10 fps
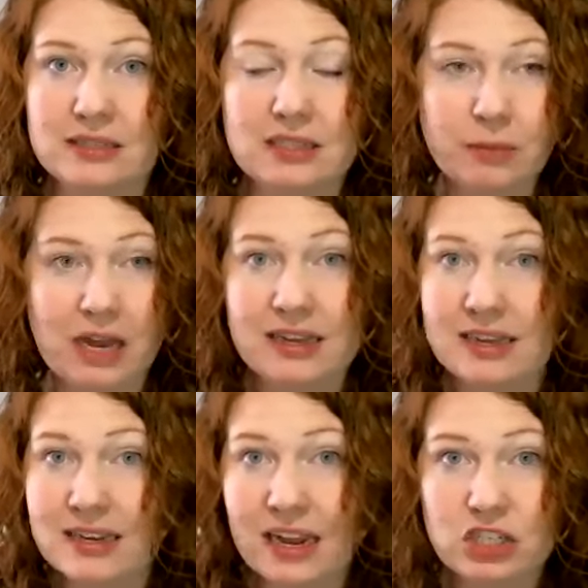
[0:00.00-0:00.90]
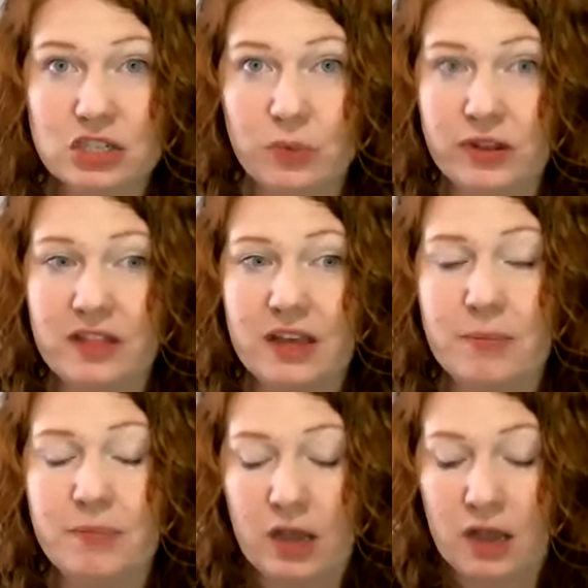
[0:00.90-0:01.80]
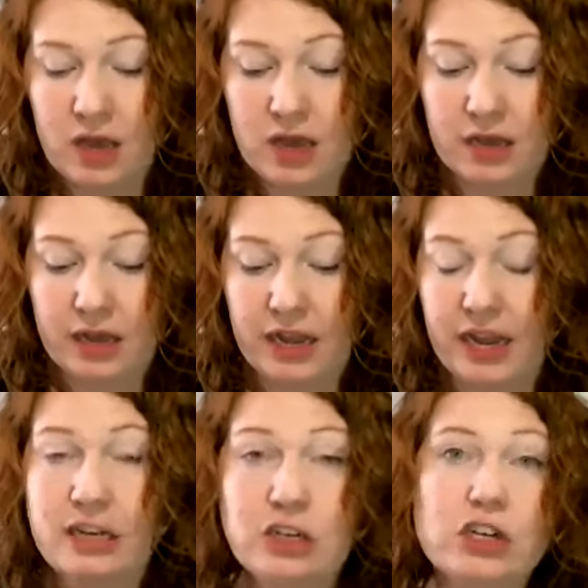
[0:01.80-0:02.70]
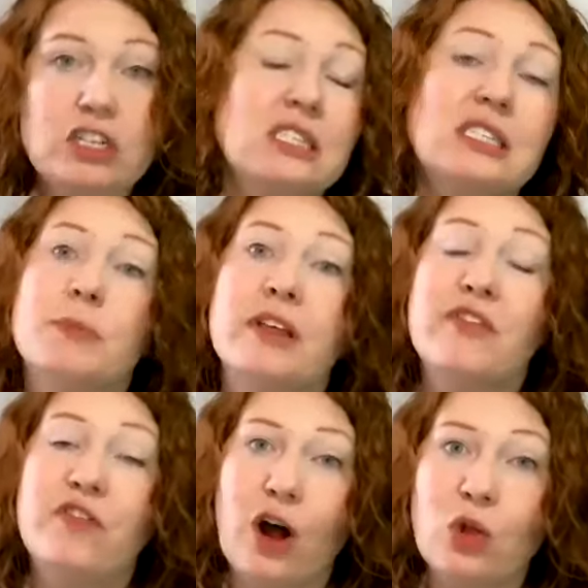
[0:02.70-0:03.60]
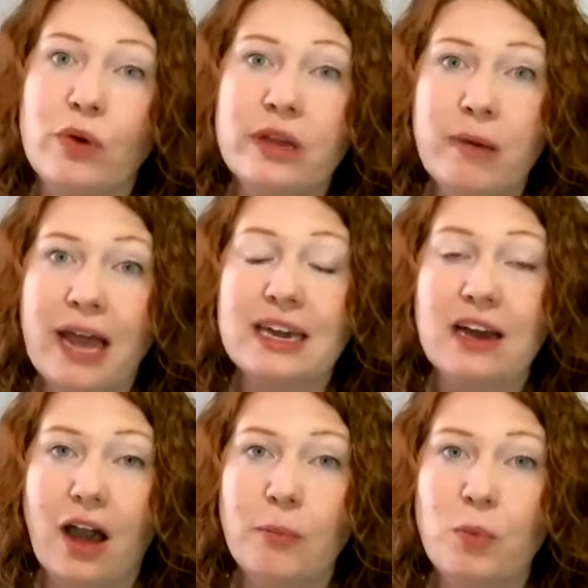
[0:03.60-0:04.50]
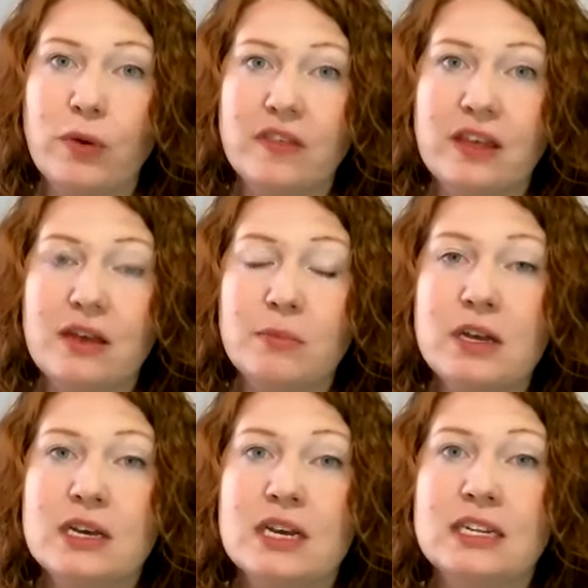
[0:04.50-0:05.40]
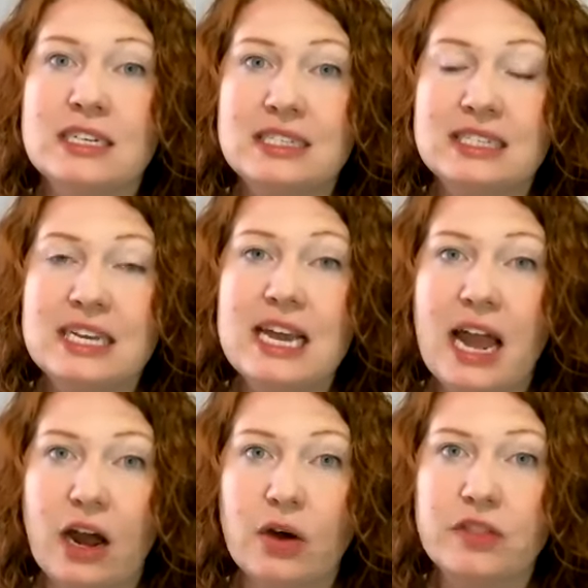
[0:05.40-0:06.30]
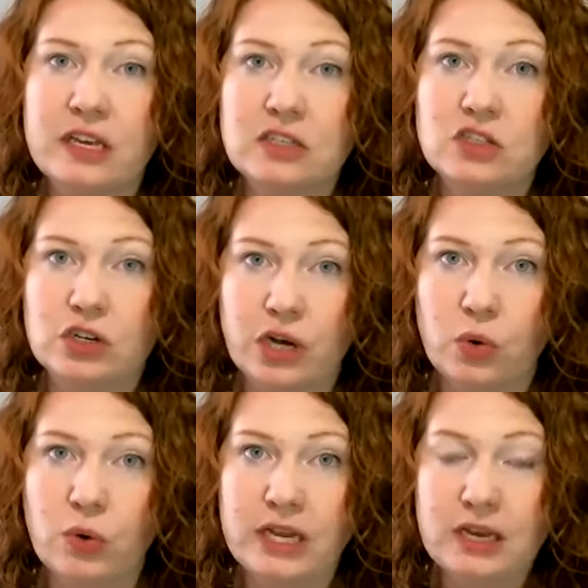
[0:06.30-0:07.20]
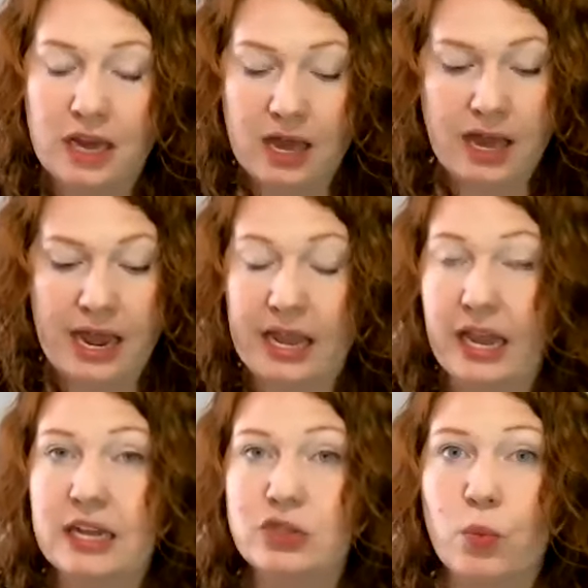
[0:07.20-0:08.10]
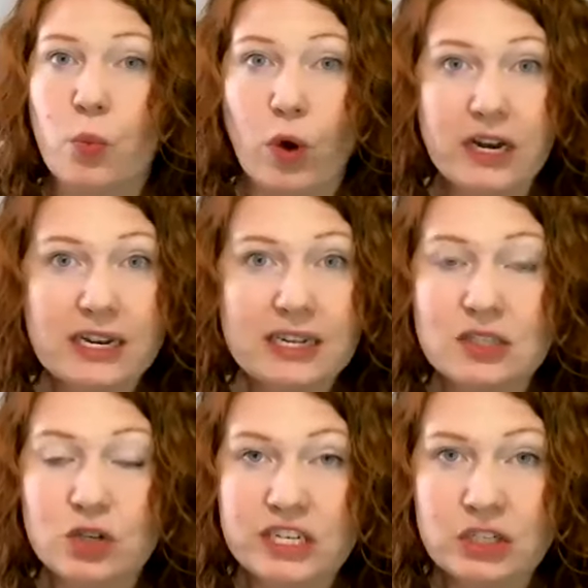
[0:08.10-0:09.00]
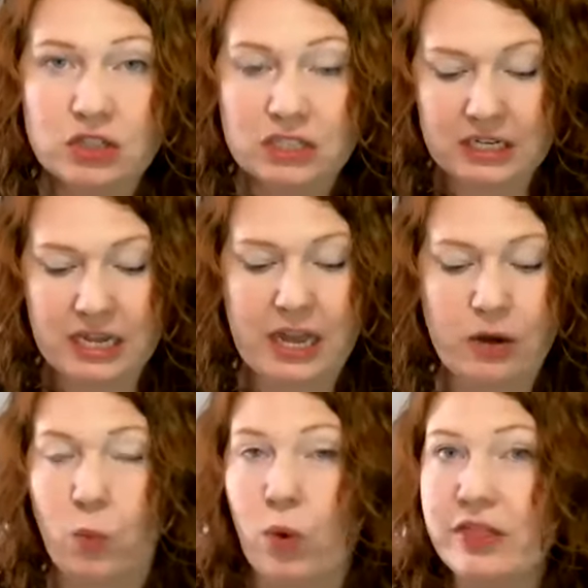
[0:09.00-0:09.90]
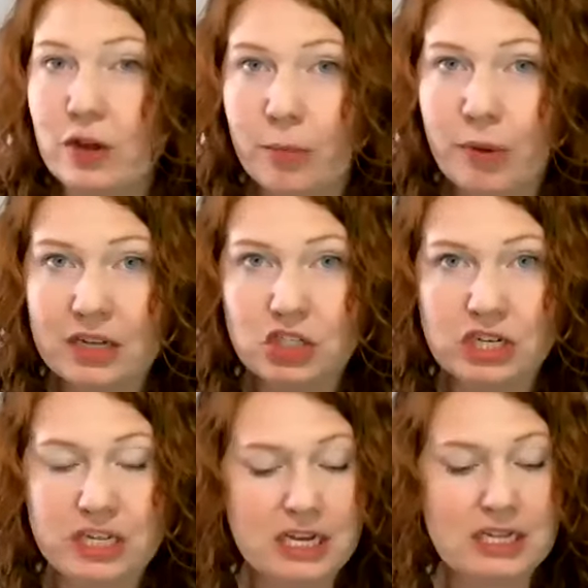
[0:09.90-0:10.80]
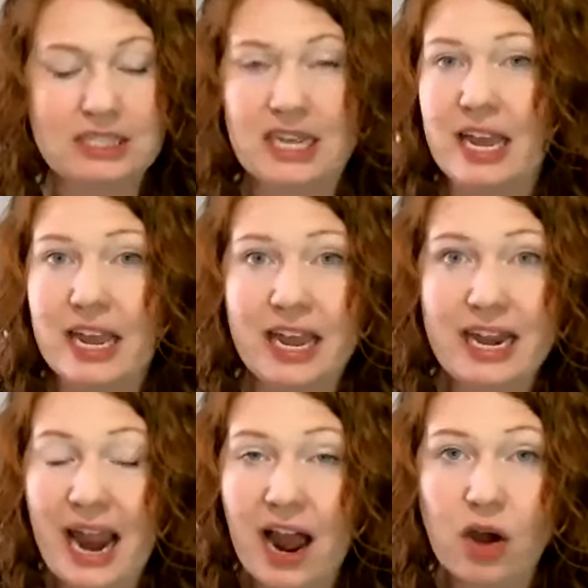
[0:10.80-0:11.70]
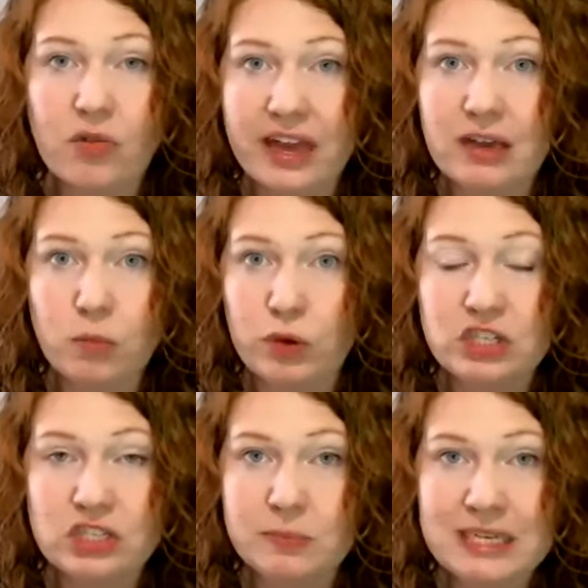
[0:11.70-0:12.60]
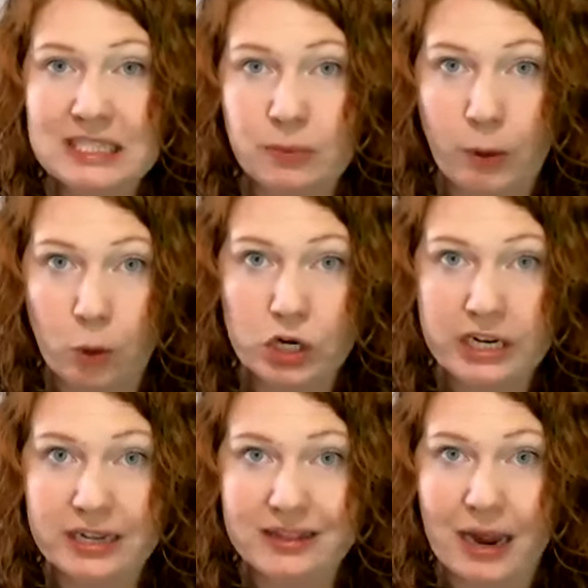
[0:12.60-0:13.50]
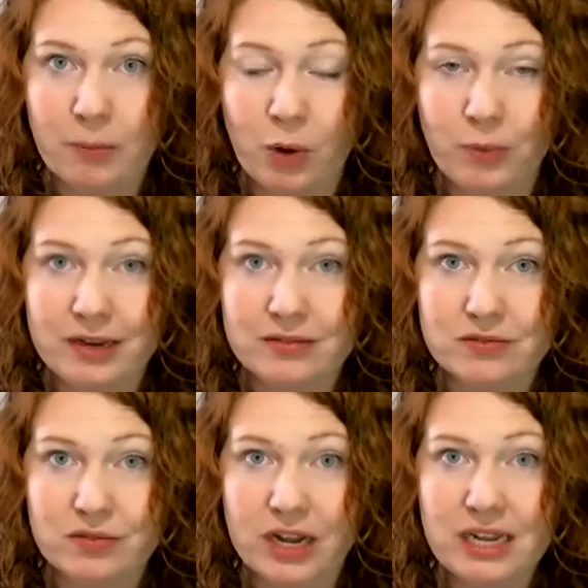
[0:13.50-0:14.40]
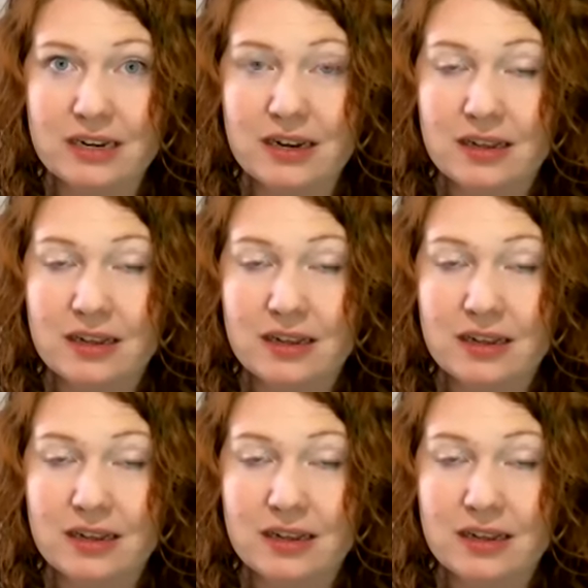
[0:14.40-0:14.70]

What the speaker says: Some kind of connection with them. And you're just simply following back up with them to see how things are going and what it is they're interested in, what their budget is, and how they wish to be supported in that moment, right?